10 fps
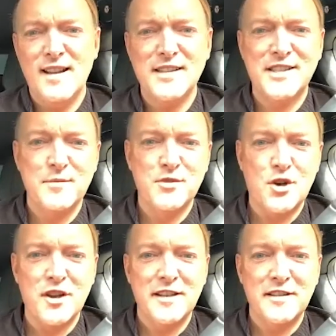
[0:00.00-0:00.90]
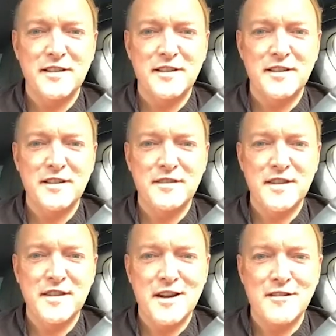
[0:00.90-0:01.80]
I see him jogging in the area
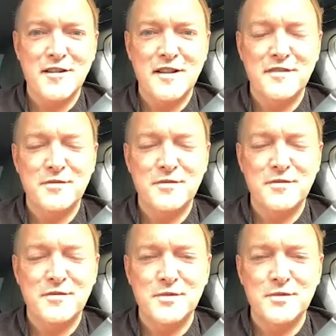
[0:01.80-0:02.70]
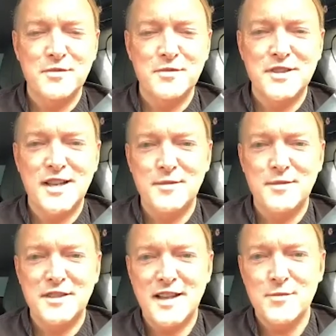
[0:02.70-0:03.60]
from time to time, so I will collar
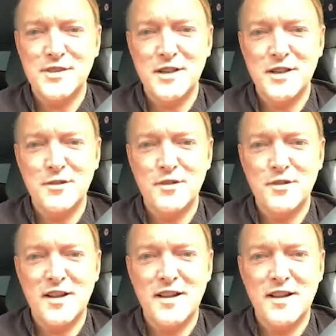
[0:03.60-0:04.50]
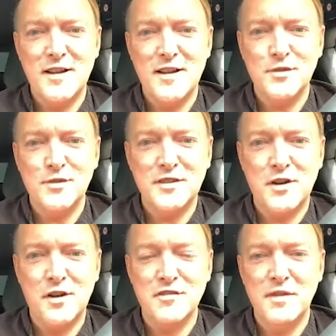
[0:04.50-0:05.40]
him if I can
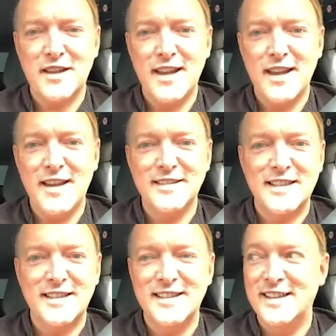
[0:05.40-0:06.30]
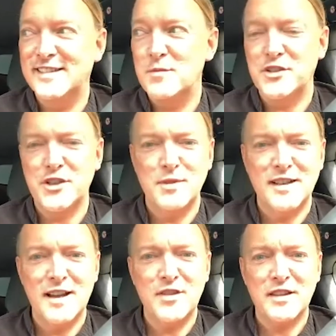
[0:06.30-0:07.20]
and get him on your show. But I think
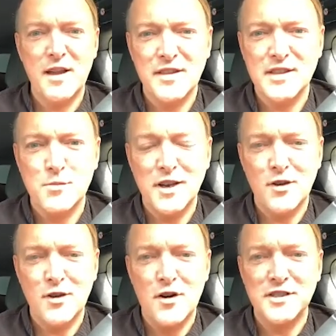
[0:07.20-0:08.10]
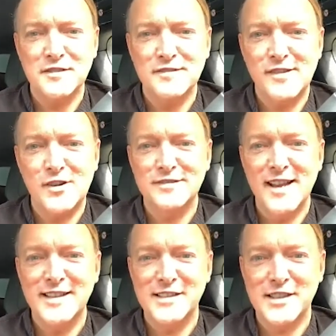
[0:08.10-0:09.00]
there's some pretty long odds on any
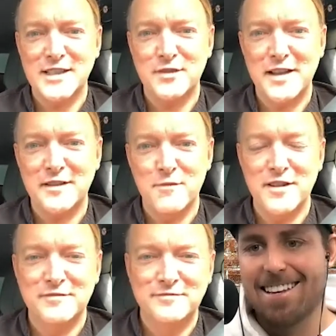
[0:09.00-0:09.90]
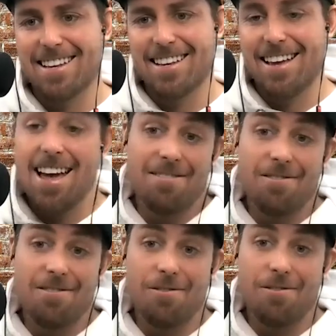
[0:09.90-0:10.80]
successful outcome there.
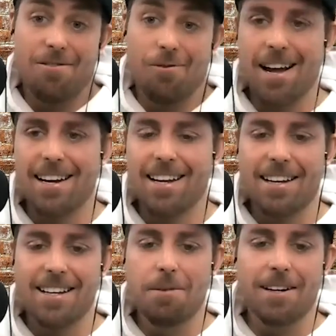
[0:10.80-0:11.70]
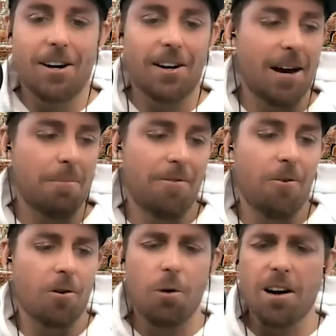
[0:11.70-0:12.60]
Why not? He's been called out
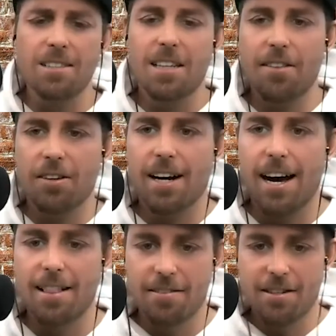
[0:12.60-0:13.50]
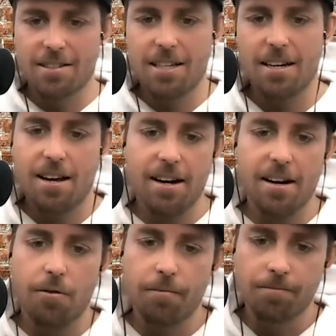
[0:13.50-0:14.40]
before. We're in Southern Cal. I live in San
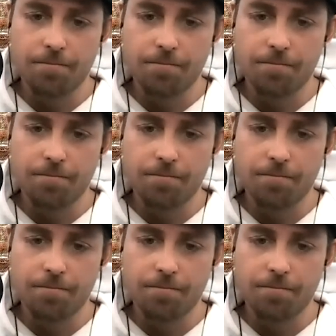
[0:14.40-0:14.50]
Diego.